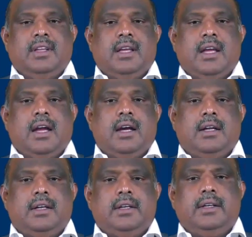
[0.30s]
Yeah.
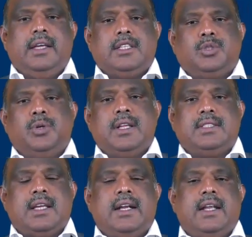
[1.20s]
Dear students
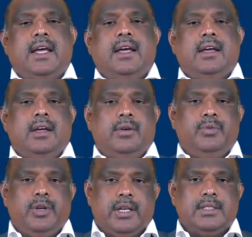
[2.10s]
and
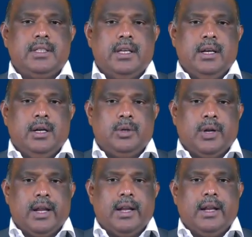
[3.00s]
viewers,
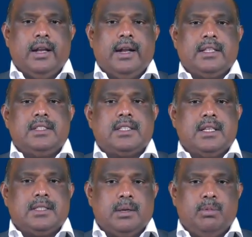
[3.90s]
today let us discuss
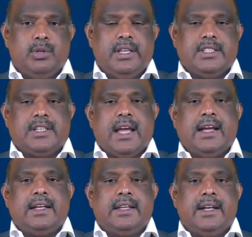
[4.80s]
about the
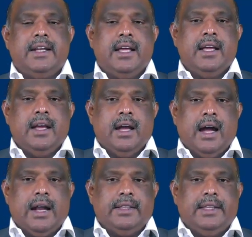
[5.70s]
staggered grid
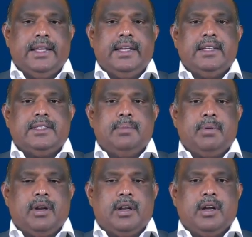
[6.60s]
and the simple
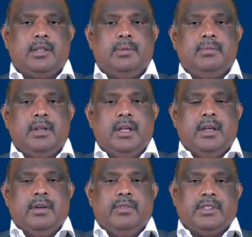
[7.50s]
algorithm,
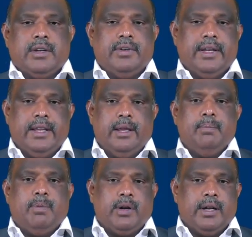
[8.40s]
which are very
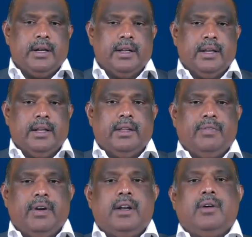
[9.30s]
important in the
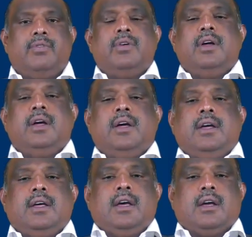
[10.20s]
field of
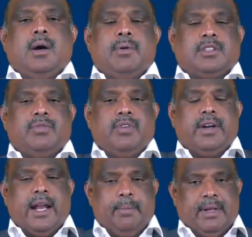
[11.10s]
computational fluid
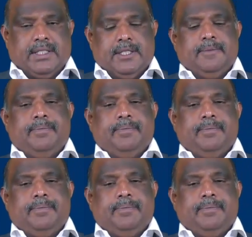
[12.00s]
dynamics.